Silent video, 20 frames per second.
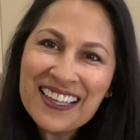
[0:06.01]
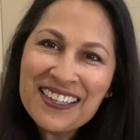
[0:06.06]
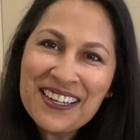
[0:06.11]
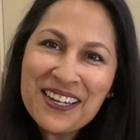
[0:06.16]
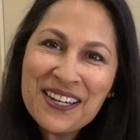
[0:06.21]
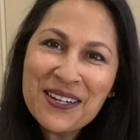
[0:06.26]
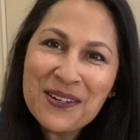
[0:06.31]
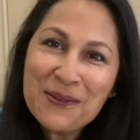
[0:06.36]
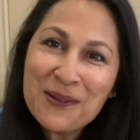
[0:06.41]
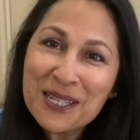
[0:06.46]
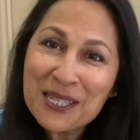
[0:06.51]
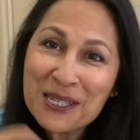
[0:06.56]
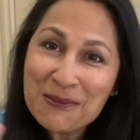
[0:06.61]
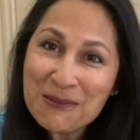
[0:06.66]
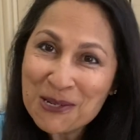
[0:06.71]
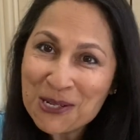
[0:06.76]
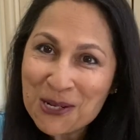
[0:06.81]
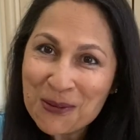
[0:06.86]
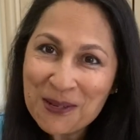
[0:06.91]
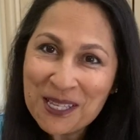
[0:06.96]
there, welcome
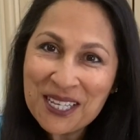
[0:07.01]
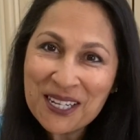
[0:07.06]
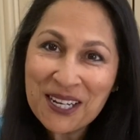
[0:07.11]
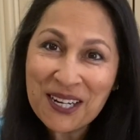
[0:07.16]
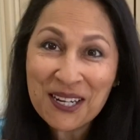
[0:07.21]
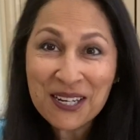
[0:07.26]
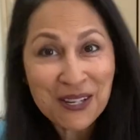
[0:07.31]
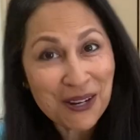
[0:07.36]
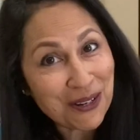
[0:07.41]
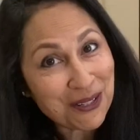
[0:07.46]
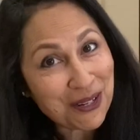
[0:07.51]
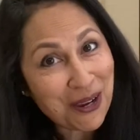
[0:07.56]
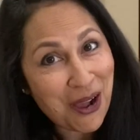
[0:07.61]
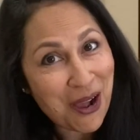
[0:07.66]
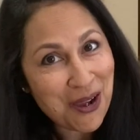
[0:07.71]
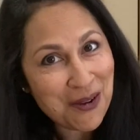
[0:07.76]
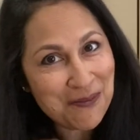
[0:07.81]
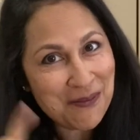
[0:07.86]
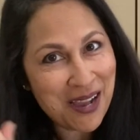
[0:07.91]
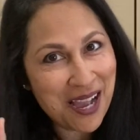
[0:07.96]
to
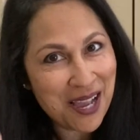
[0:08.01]
ShowMeTheCurry.com.